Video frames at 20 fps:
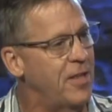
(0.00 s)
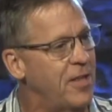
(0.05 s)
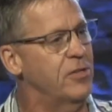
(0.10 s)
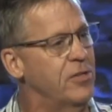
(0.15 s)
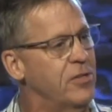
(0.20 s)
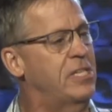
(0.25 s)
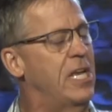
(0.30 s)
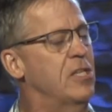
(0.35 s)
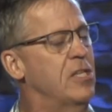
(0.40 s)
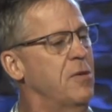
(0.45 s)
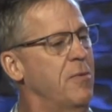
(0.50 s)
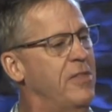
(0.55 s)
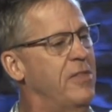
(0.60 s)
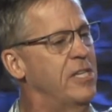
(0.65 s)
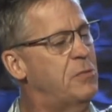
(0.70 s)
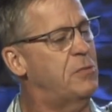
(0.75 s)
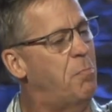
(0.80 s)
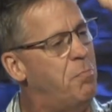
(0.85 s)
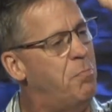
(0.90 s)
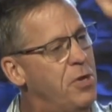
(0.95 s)
and their sails would be
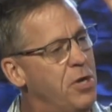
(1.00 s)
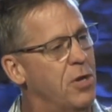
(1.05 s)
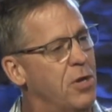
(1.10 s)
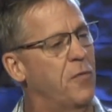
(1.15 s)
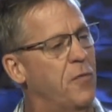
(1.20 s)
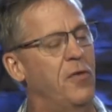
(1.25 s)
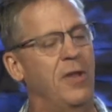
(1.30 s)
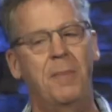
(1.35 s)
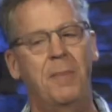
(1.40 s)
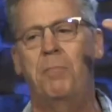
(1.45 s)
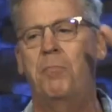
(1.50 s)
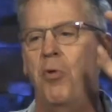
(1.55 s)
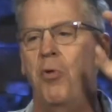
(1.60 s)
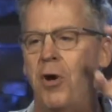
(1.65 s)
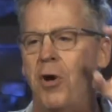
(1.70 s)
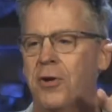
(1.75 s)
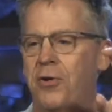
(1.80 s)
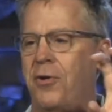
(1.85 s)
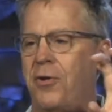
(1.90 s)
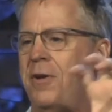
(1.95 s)
this beautiful
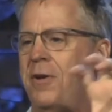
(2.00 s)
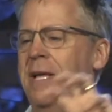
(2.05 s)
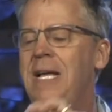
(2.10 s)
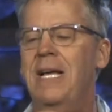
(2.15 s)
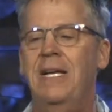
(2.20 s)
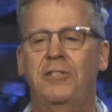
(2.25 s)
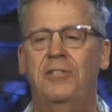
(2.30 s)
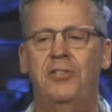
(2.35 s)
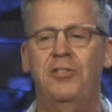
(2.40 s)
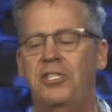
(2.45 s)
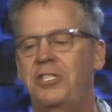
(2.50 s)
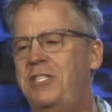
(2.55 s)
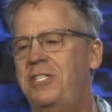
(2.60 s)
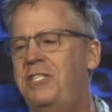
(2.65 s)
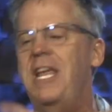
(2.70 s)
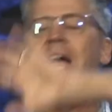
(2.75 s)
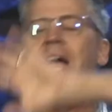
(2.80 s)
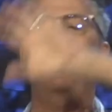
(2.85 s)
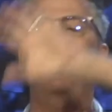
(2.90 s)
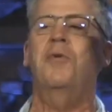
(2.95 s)
embroidered, just
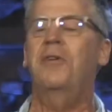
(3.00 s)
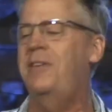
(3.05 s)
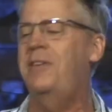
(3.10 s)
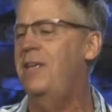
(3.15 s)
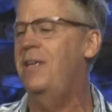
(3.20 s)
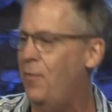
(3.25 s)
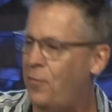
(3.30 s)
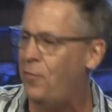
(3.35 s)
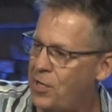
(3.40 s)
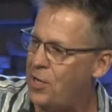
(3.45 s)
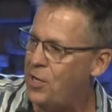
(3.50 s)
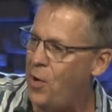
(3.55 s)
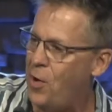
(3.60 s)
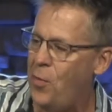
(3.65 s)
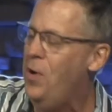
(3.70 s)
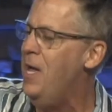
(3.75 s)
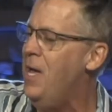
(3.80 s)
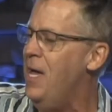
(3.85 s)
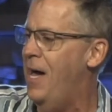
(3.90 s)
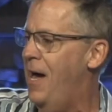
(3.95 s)
decorative, you
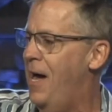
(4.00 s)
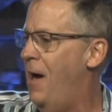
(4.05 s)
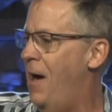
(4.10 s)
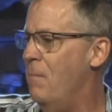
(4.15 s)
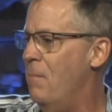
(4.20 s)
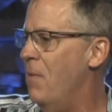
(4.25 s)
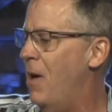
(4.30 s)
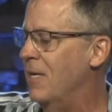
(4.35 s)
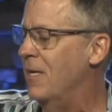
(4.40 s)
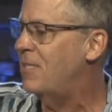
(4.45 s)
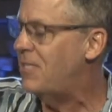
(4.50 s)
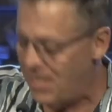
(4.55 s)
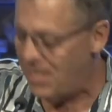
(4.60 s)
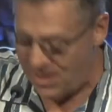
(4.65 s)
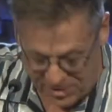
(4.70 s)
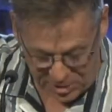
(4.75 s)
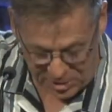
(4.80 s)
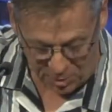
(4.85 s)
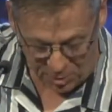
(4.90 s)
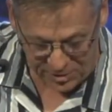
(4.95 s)
know, um, uh,
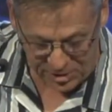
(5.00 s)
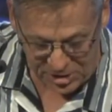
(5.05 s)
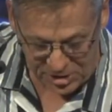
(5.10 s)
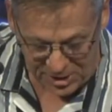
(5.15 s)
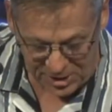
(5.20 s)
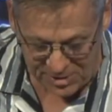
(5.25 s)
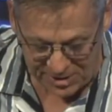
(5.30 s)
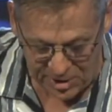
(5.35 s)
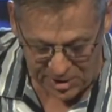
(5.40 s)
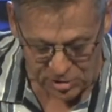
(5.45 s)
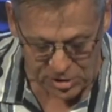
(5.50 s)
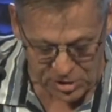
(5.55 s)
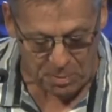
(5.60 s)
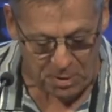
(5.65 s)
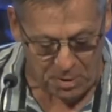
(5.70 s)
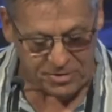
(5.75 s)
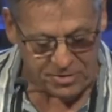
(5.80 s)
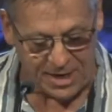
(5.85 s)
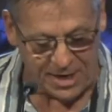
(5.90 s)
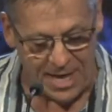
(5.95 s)
sails that are on the ships. And here's the
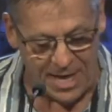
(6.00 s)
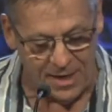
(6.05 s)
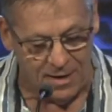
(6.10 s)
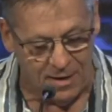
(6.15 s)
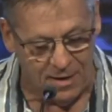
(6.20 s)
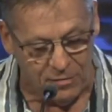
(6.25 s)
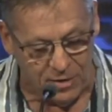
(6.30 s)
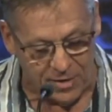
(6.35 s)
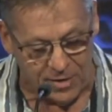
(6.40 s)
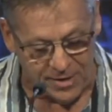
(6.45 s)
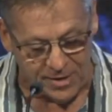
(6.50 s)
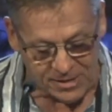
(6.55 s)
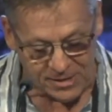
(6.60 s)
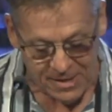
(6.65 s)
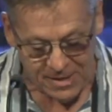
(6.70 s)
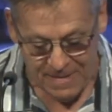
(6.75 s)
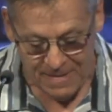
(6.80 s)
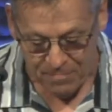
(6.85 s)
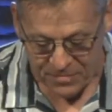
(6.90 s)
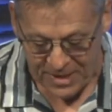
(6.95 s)
part that I love. Look at this.
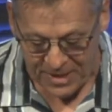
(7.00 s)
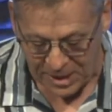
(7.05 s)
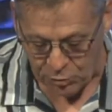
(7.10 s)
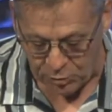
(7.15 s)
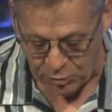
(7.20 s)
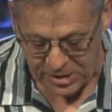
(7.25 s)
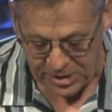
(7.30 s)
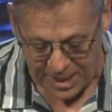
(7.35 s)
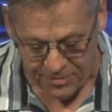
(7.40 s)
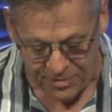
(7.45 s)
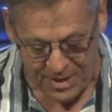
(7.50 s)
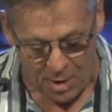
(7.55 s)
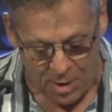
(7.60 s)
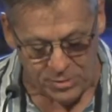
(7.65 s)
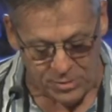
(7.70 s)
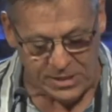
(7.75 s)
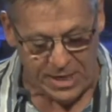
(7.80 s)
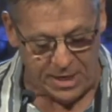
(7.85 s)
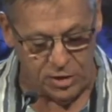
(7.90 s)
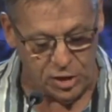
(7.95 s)
That's was how, that
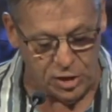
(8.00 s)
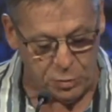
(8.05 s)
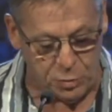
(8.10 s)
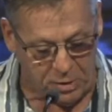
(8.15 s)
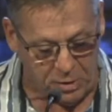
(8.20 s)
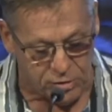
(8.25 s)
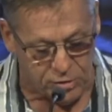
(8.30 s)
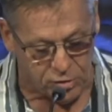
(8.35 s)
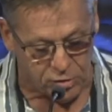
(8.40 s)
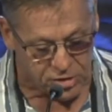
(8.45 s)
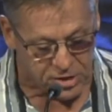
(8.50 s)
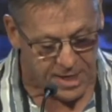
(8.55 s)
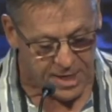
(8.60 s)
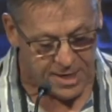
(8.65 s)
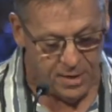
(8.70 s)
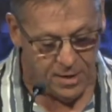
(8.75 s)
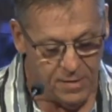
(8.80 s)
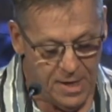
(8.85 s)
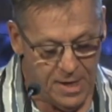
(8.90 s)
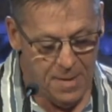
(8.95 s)
was how you spread your
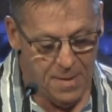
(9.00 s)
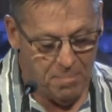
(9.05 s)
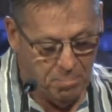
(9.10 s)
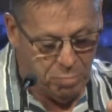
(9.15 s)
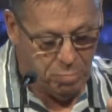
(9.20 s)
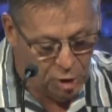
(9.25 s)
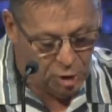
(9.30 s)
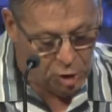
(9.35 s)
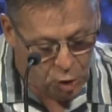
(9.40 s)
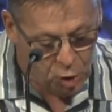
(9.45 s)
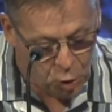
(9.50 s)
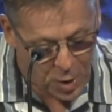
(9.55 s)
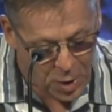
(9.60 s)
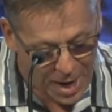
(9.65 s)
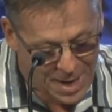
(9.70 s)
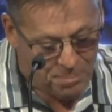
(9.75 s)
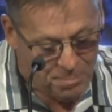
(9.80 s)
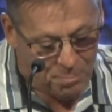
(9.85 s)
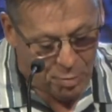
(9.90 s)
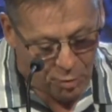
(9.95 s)
sail. Blue
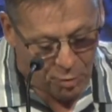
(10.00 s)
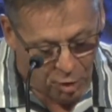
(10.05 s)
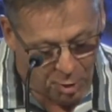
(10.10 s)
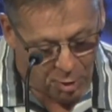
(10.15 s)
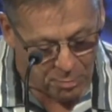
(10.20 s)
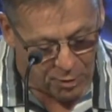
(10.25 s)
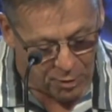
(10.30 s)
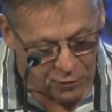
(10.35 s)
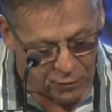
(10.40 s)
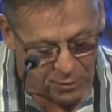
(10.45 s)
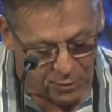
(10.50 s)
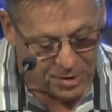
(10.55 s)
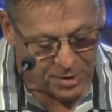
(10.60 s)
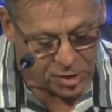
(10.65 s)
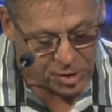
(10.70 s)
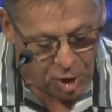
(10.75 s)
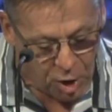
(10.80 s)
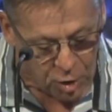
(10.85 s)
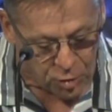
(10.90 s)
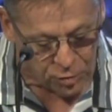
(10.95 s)
and purple from the
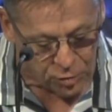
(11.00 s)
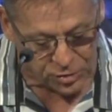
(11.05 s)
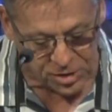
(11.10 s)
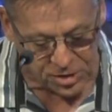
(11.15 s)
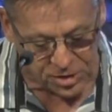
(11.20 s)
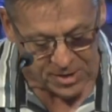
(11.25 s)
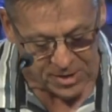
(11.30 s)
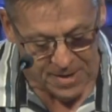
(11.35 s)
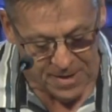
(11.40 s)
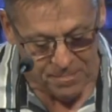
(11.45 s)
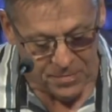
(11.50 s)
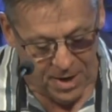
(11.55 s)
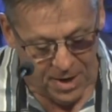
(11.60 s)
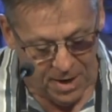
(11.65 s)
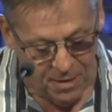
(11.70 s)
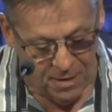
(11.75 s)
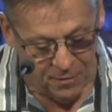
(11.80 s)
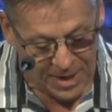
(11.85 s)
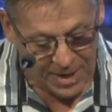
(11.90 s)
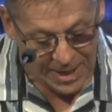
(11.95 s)
coasts
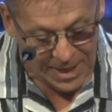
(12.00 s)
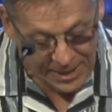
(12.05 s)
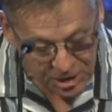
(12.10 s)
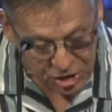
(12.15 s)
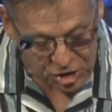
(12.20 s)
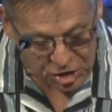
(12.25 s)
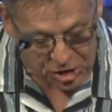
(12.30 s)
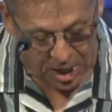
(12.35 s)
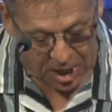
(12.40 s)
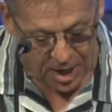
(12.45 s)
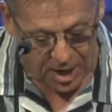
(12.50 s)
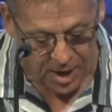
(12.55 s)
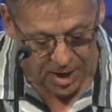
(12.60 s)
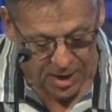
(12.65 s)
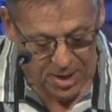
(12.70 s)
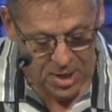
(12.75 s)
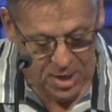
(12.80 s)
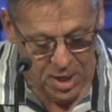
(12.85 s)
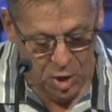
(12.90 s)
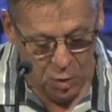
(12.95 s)
of Elishah
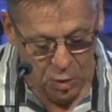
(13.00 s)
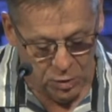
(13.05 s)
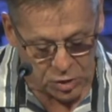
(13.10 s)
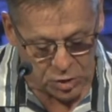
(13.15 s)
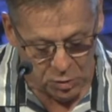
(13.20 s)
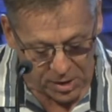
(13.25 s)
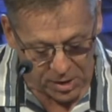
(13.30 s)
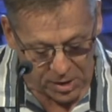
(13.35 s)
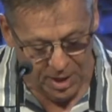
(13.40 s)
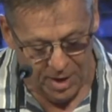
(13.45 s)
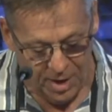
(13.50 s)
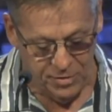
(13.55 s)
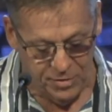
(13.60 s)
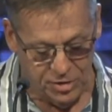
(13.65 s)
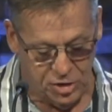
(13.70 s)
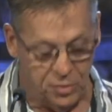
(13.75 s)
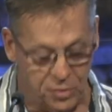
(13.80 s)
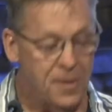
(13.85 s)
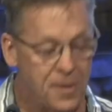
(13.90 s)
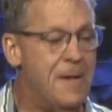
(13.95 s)
was what
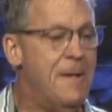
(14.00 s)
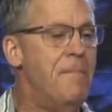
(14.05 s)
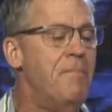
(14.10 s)
covered you